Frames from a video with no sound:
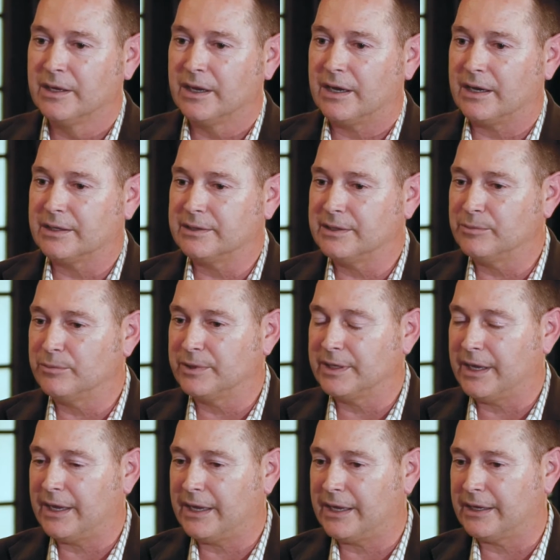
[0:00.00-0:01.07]
Then we
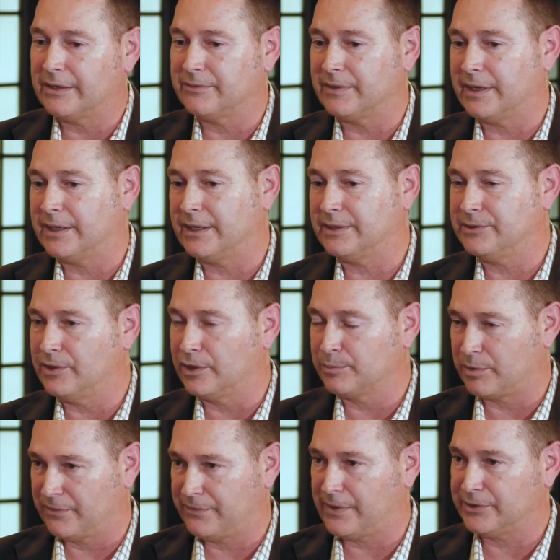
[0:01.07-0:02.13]
have a young
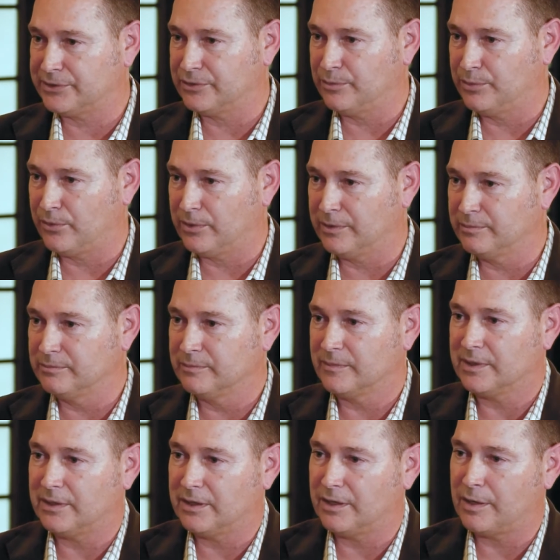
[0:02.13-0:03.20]
professional board,
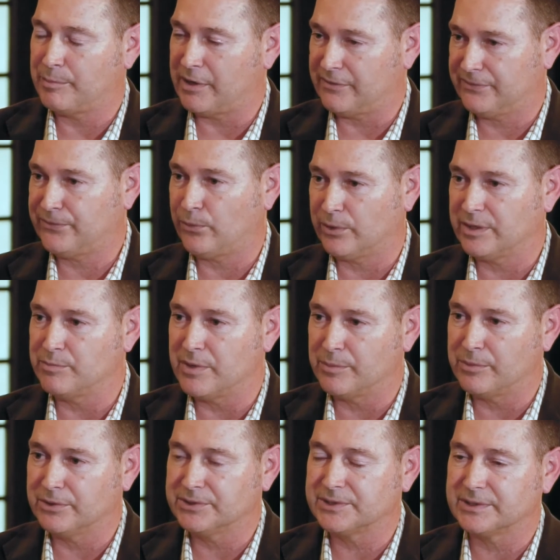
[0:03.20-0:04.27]
about 40
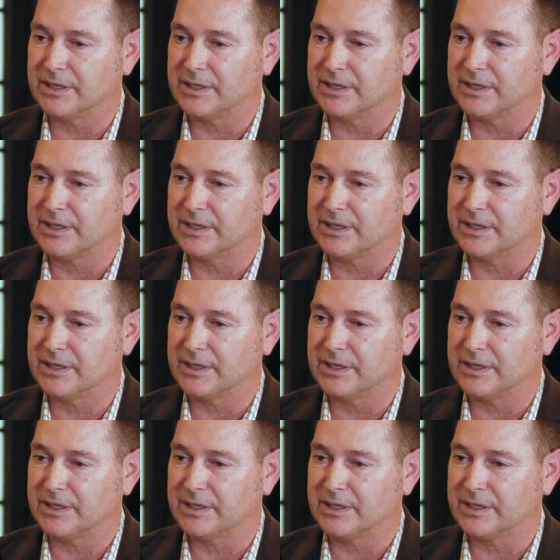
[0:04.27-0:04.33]
members.